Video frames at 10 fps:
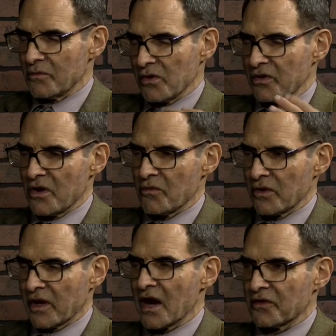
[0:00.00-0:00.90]

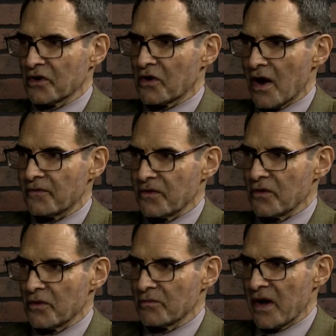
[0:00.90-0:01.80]
really kind of took off for
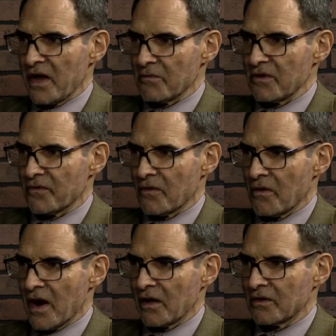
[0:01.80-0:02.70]
you in Miami for a
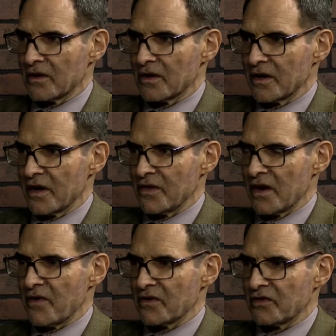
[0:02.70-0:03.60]
while, and then
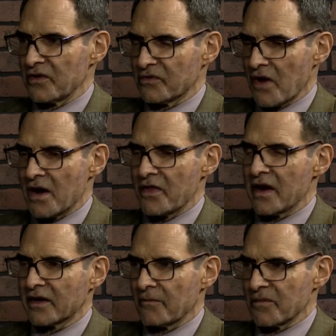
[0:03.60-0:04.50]
eventually. So how did
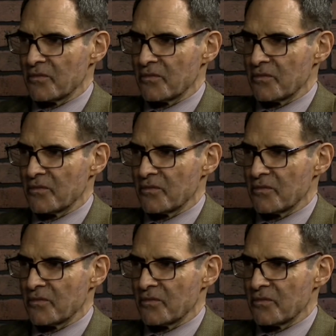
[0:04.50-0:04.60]
that come to